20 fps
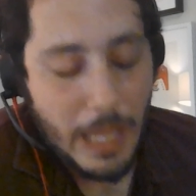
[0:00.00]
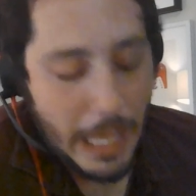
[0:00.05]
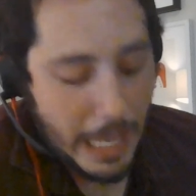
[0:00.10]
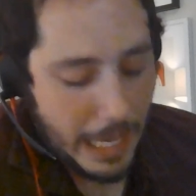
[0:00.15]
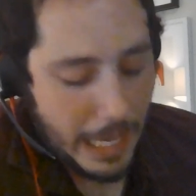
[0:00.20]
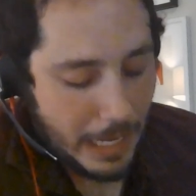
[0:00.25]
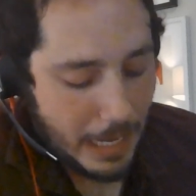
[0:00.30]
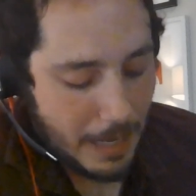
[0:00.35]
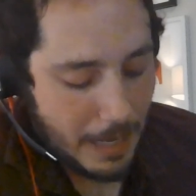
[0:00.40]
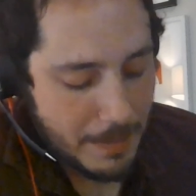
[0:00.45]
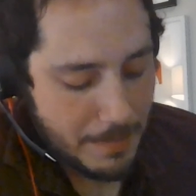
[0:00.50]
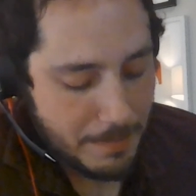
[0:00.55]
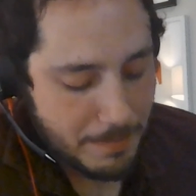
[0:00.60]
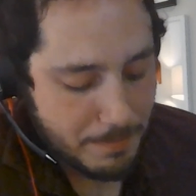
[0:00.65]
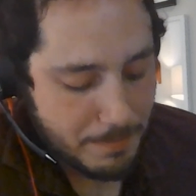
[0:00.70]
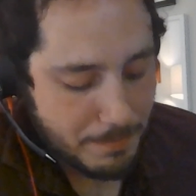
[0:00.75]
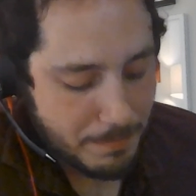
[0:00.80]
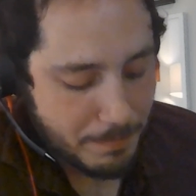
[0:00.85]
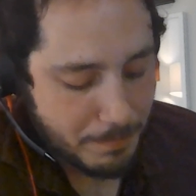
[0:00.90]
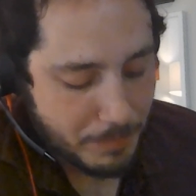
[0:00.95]
and I
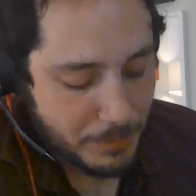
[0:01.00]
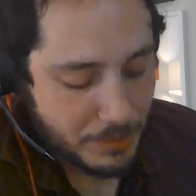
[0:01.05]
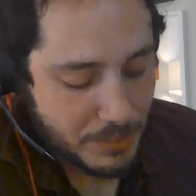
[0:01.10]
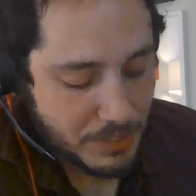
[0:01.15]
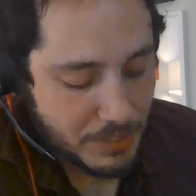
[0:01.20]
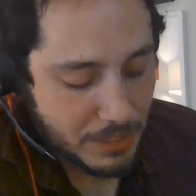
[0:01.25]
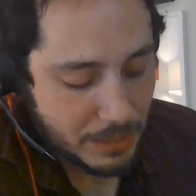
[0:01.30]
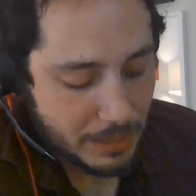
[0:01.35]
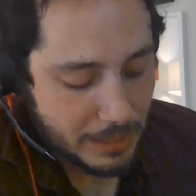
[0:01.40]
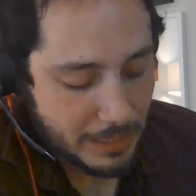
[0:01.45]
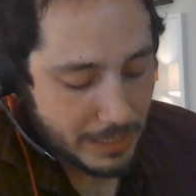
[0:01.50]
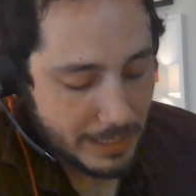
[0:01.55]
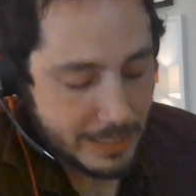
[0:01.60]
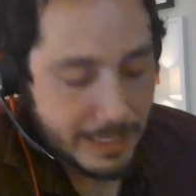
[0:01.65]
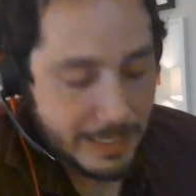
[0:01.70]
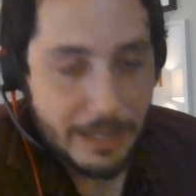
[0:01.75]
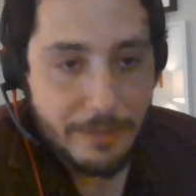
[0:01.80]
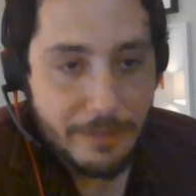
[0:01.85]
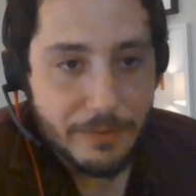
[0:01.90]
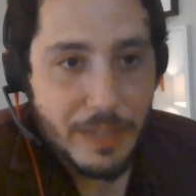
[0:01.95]
am personally
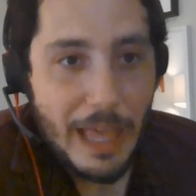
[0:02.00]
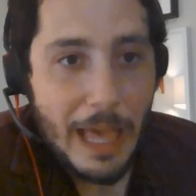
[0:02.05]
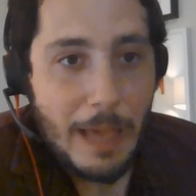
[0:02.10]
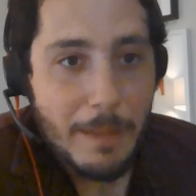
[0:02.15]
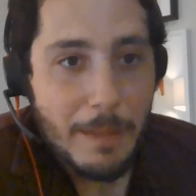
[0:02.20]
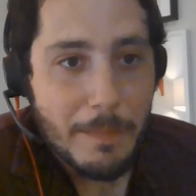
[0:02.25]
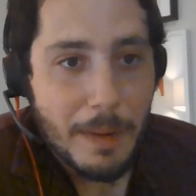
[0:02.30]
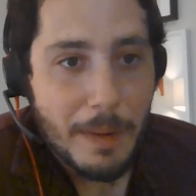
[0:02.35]
excited for that